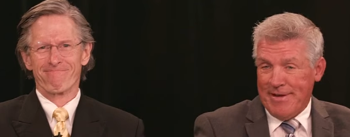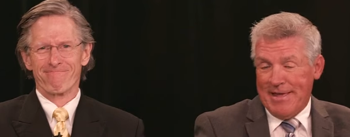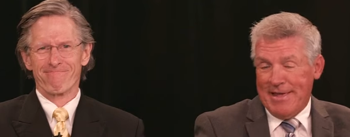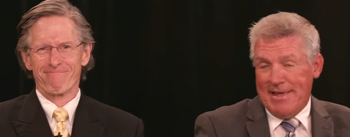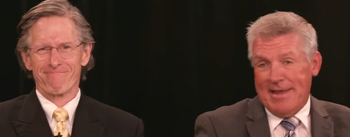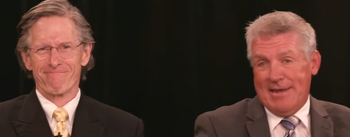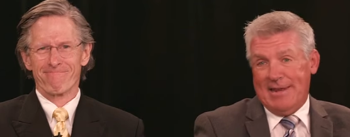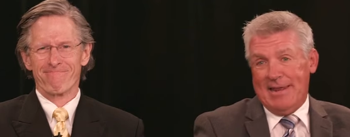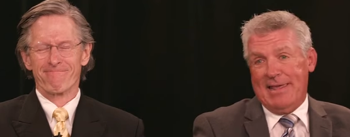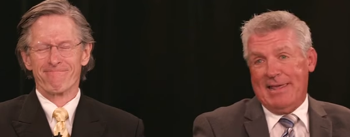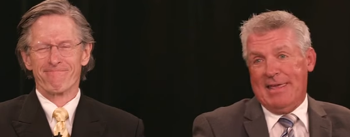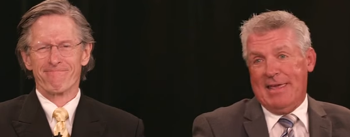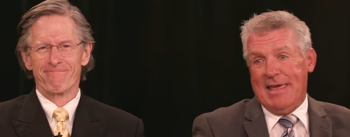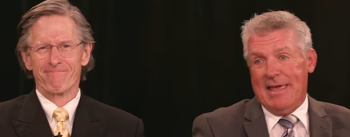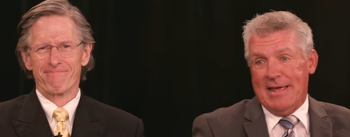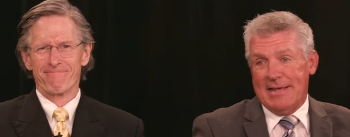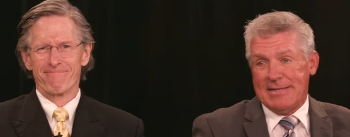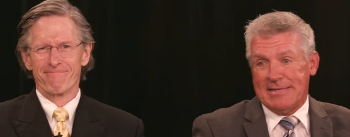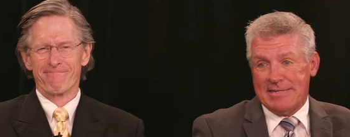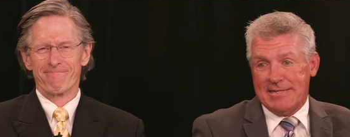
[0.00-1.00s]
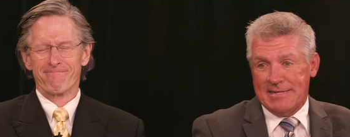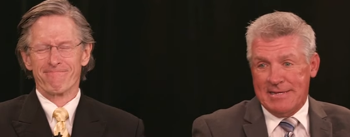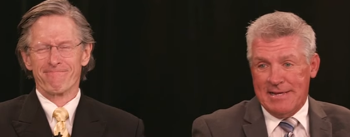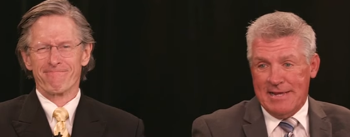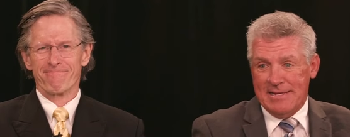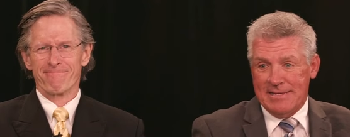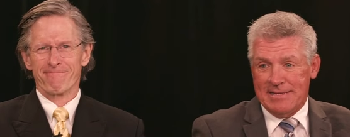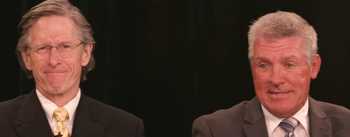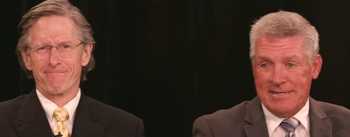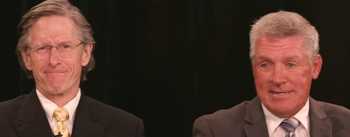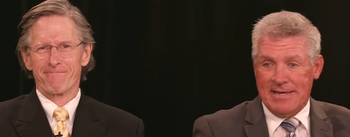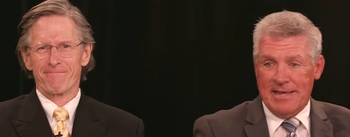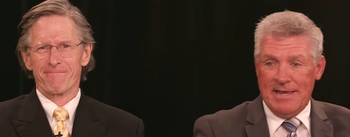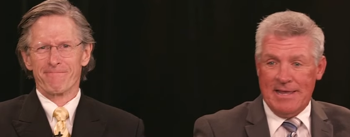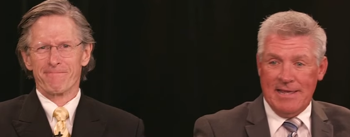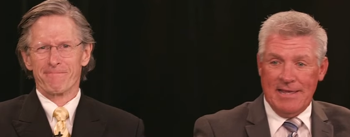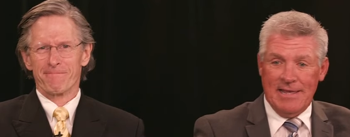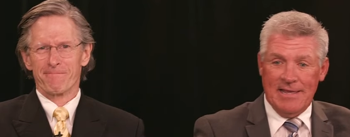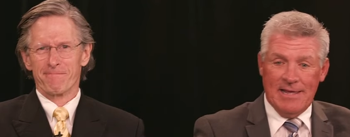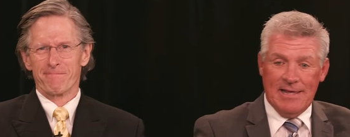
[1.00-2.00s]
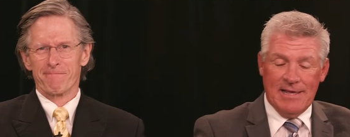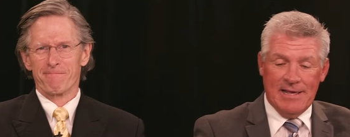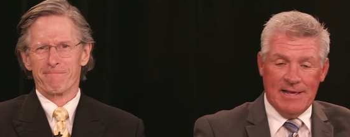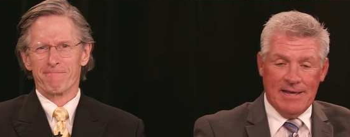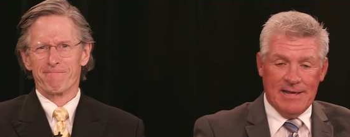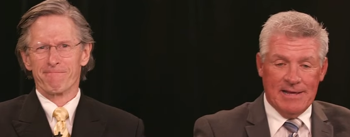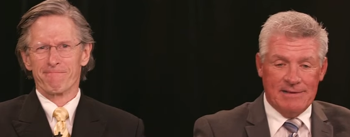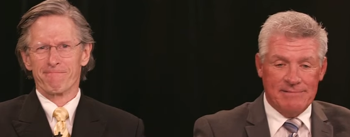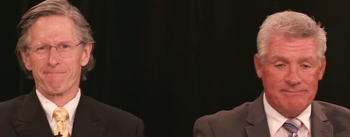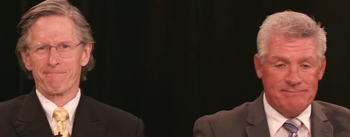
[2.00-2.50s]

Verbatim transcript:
Speaker 1: had to guess, I'd say uh,